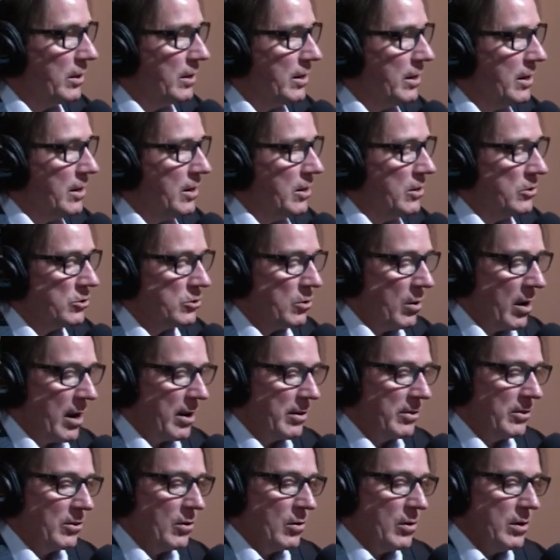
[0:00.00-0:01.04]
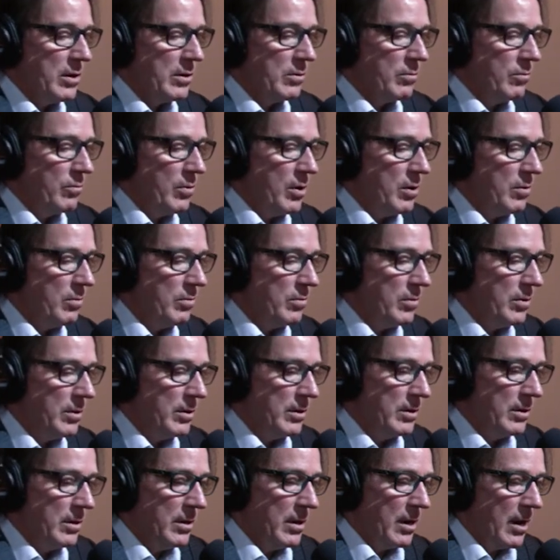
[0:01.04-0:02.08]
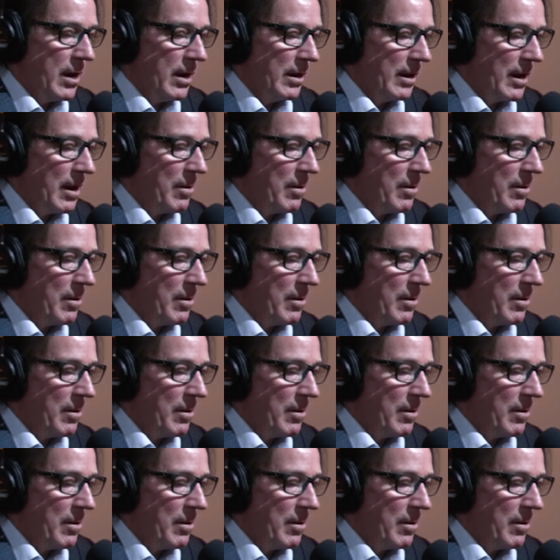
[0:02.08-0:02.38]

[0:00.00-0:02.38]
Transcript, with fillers: Yeah. So I thought we would I,